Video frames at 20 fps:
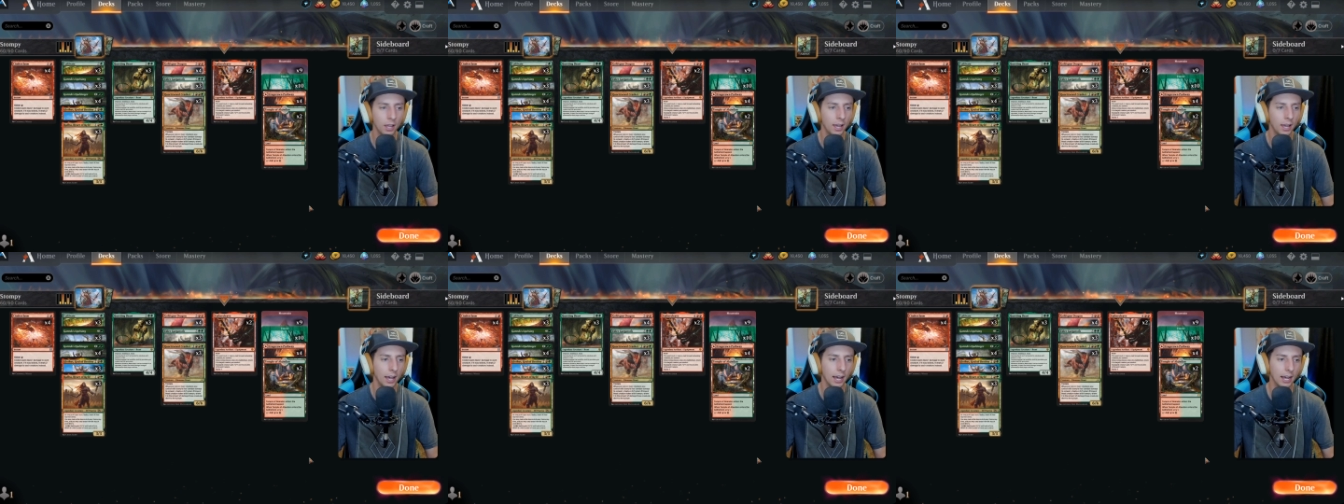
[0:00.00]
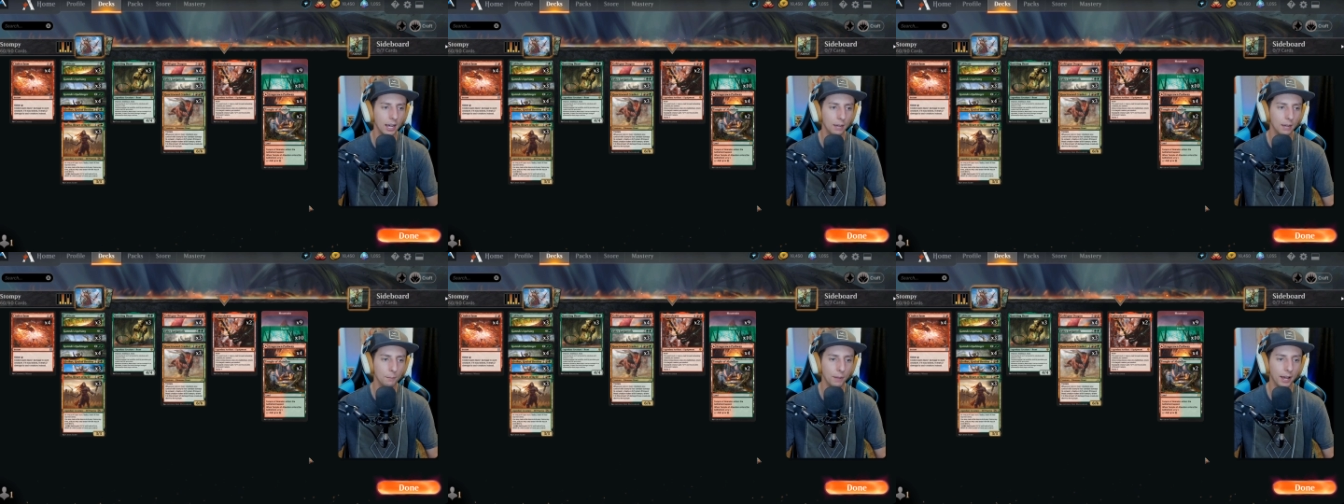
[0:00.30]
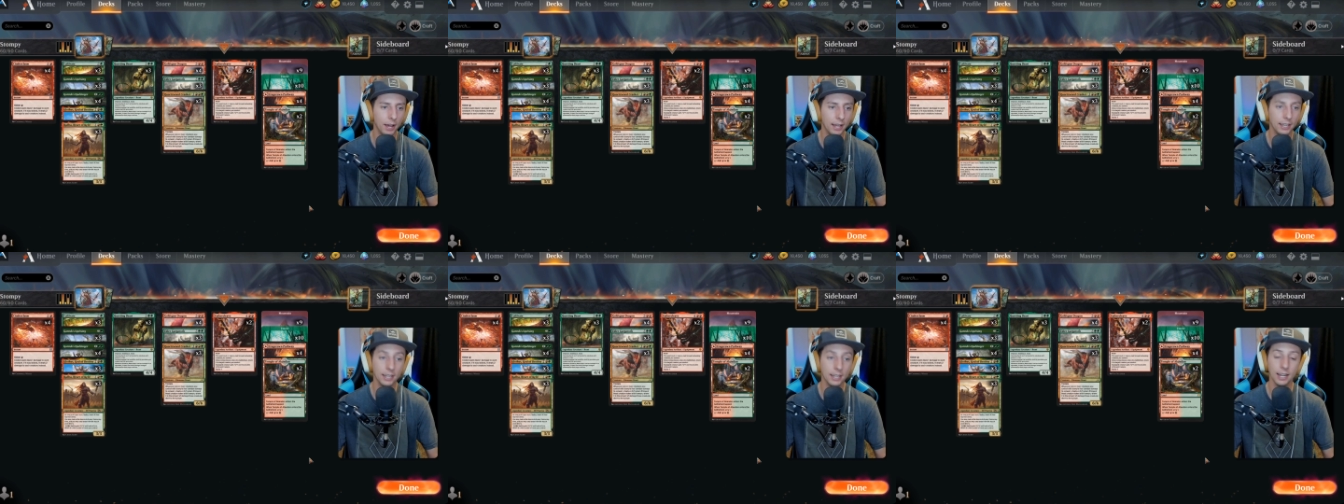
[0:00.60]
Um,
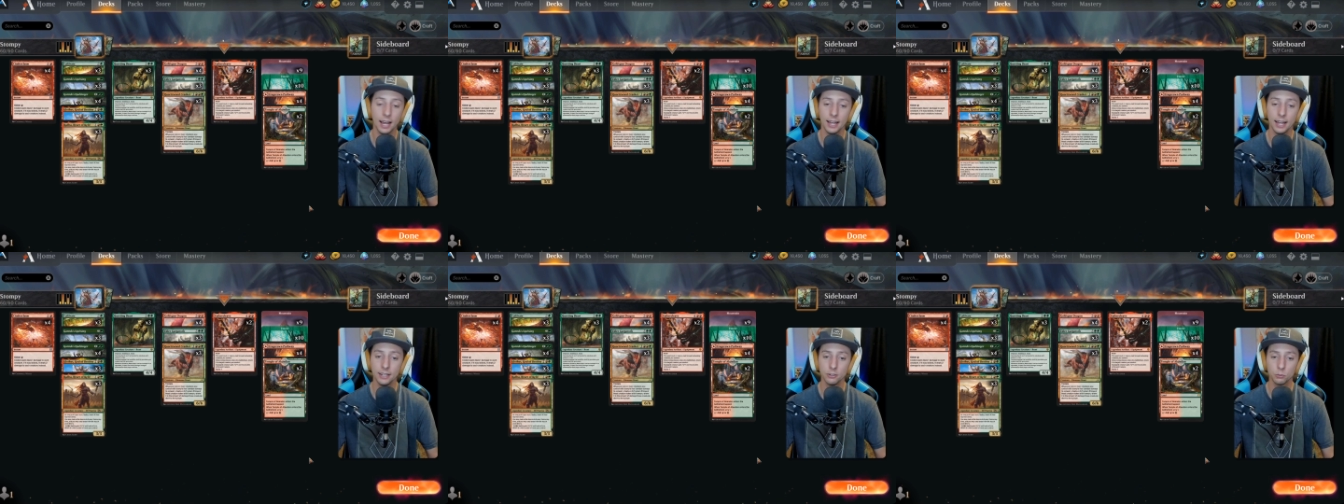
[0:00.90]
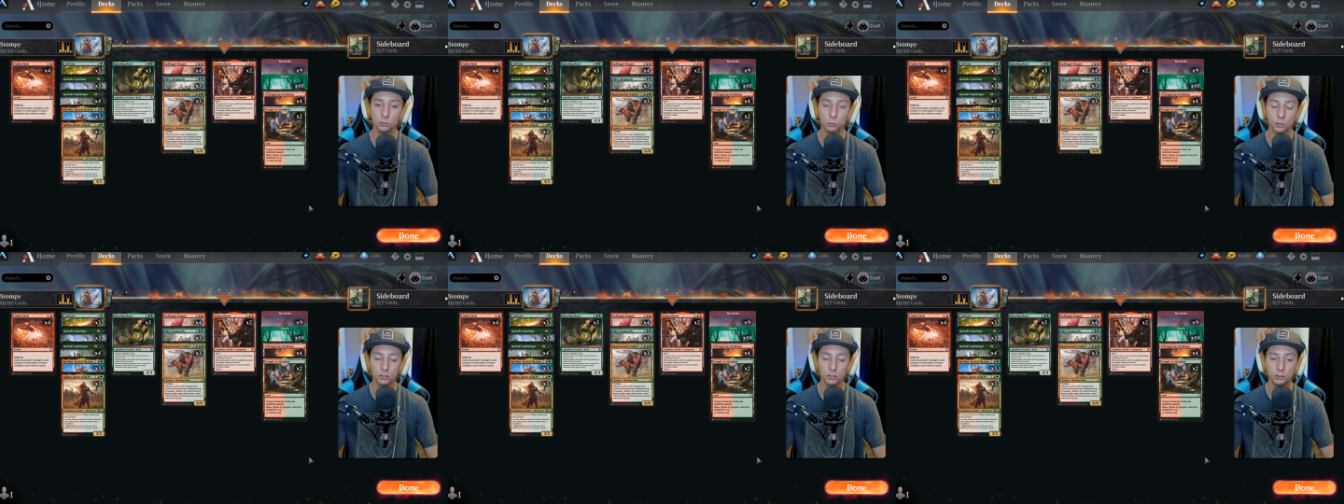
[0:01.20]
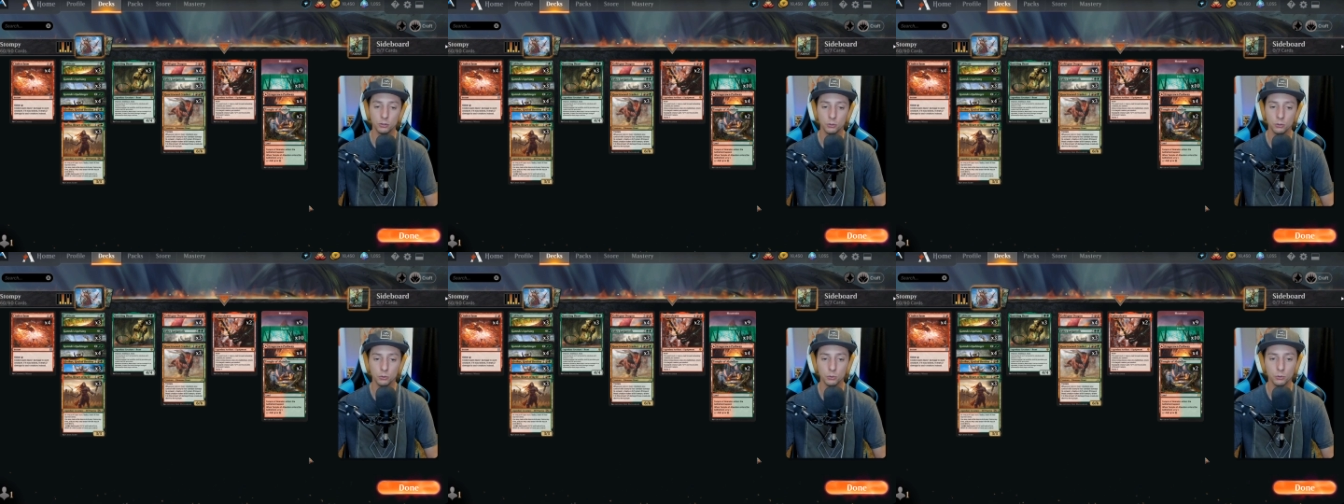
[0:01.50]
and then I just want
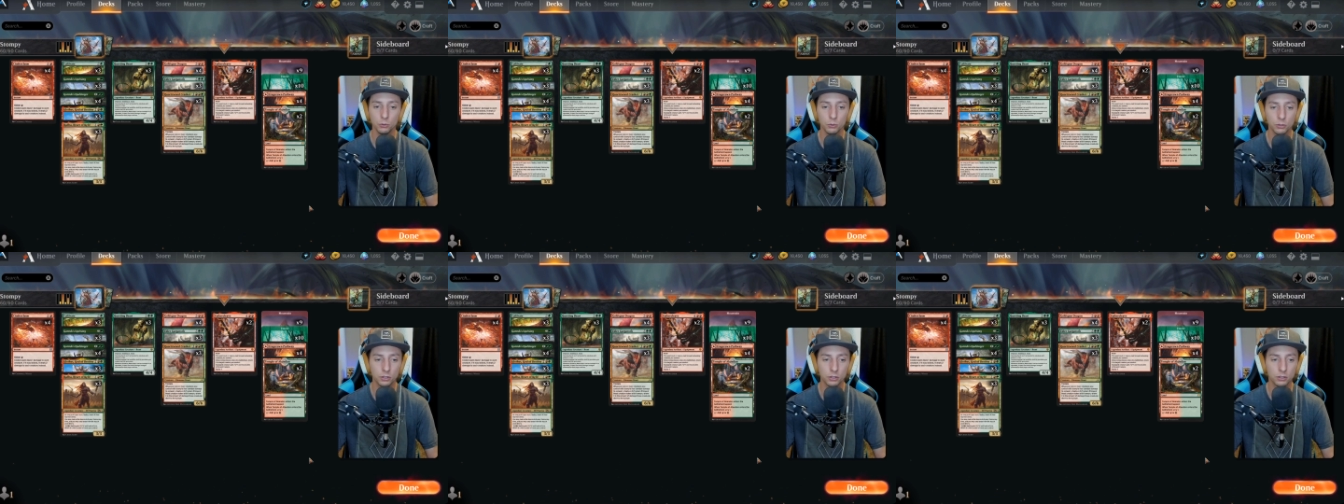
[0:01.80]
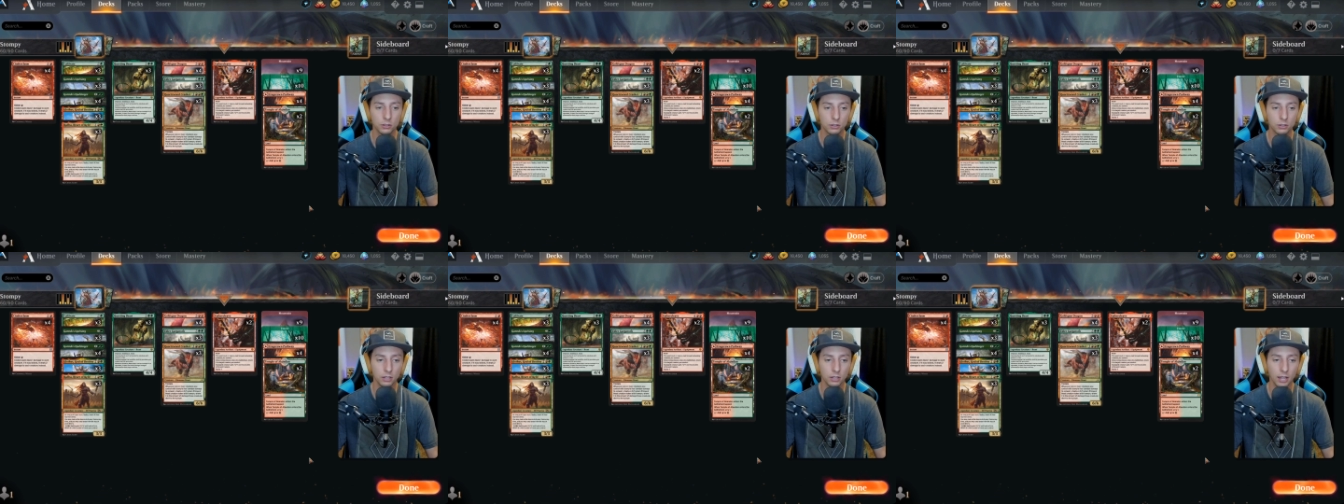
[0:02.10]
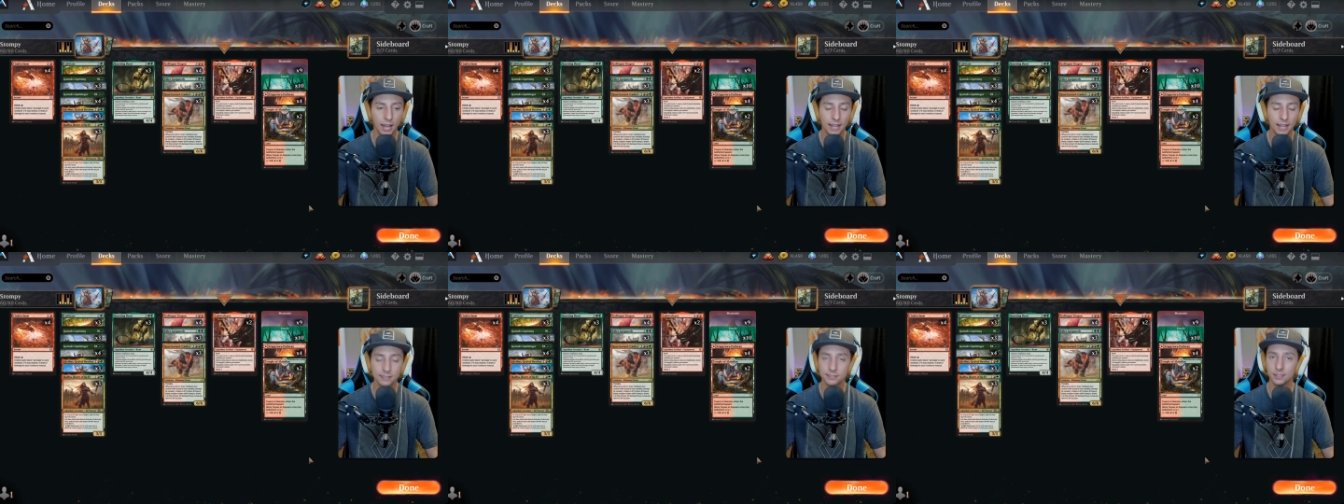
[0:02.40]
to
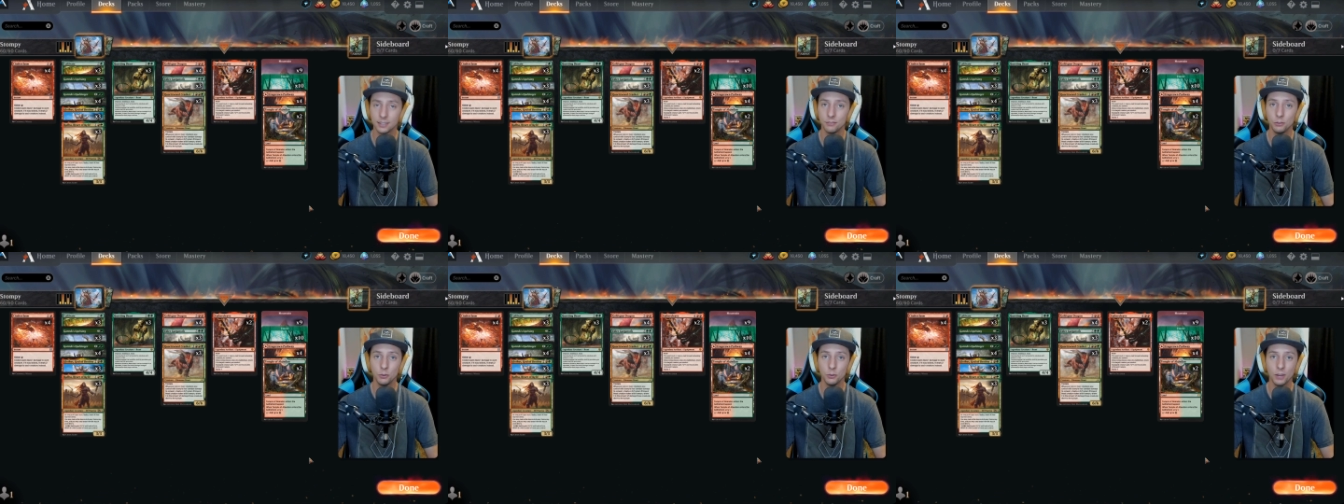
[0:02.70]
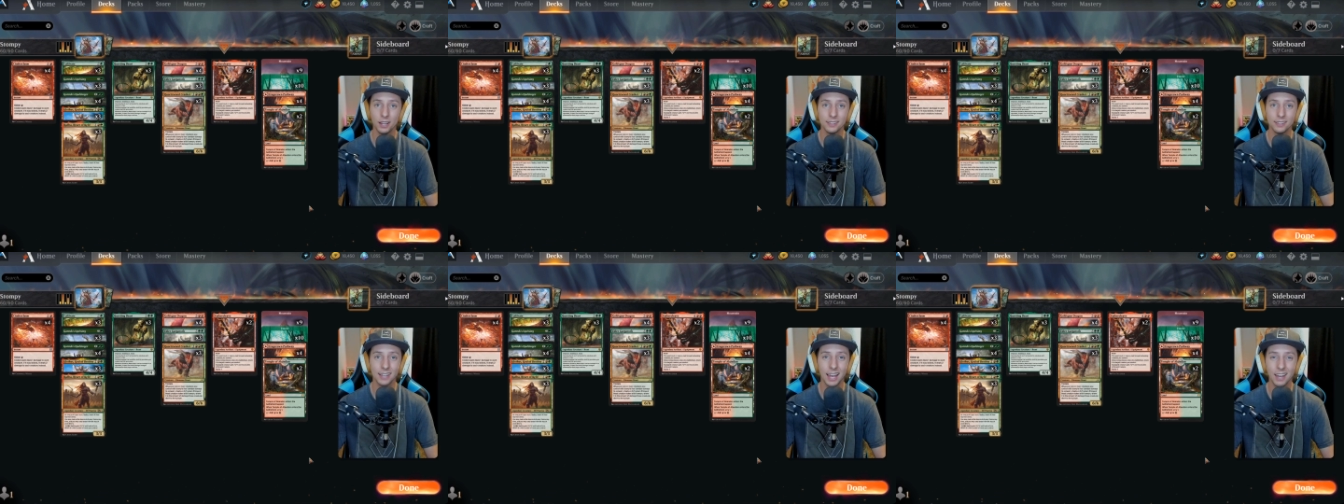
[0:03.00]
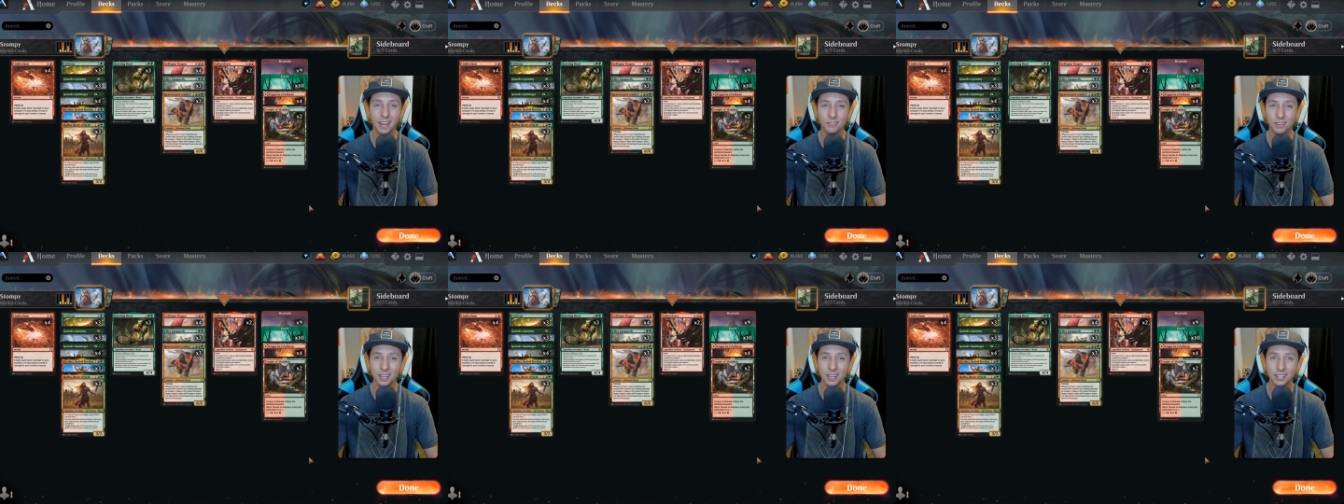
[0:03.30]
ask if you guys
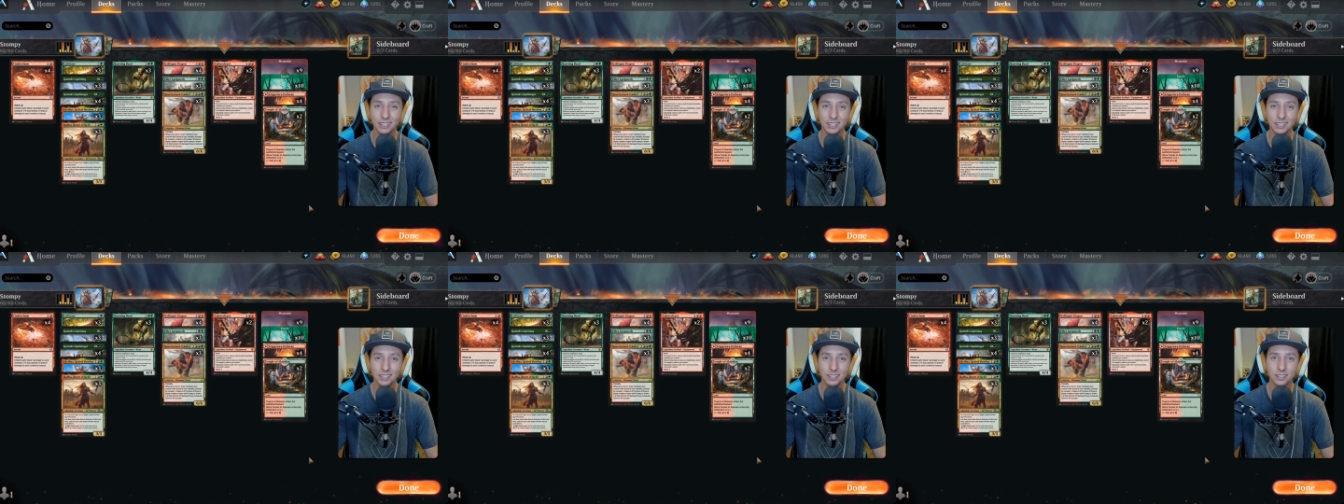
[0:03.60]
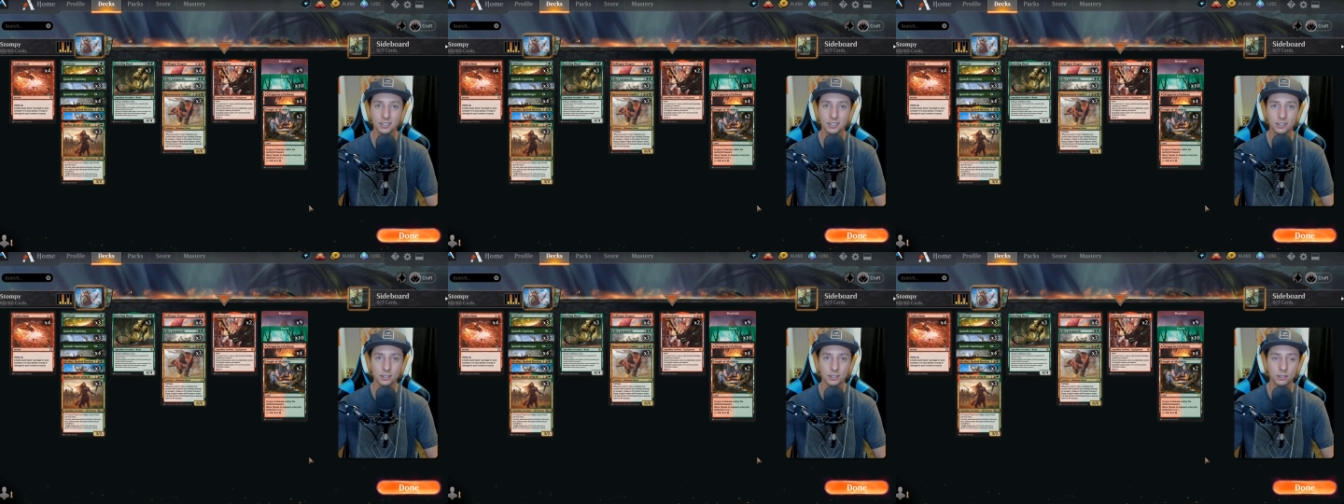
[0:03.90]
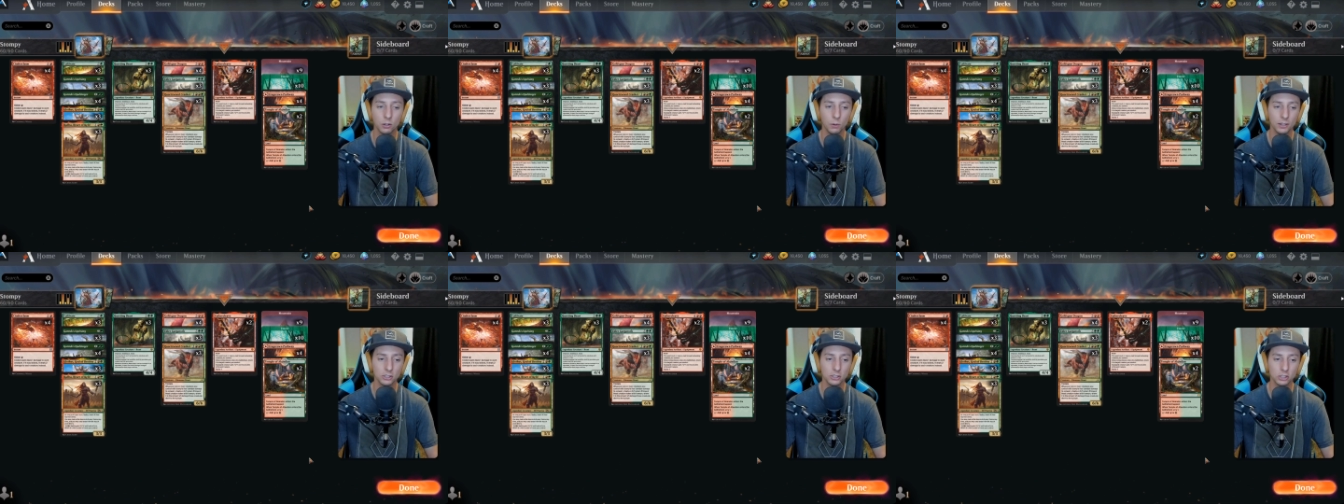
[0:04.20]
have any
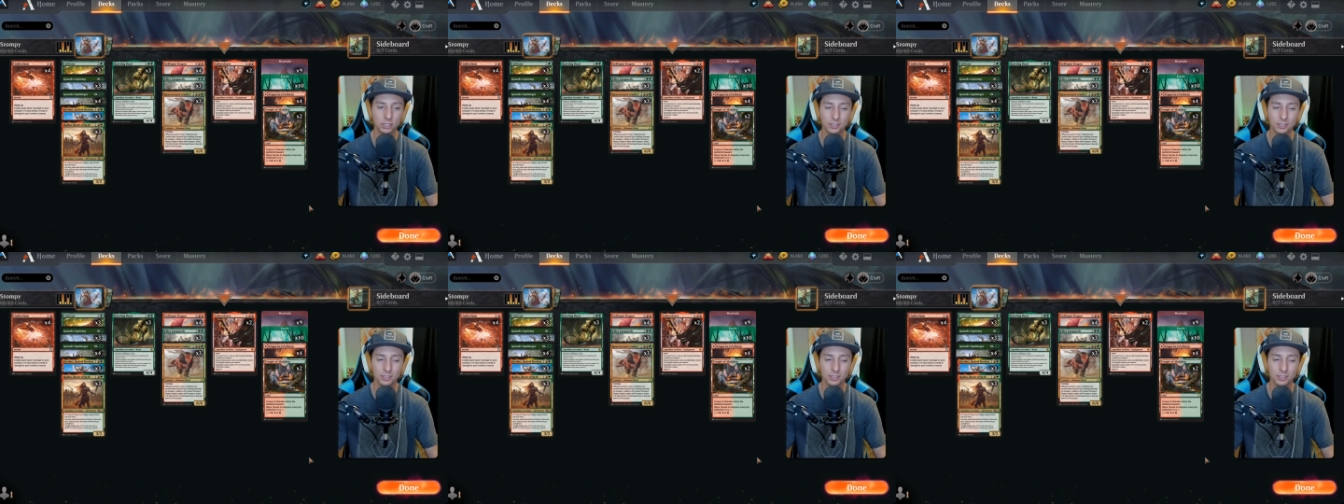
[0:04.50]
questions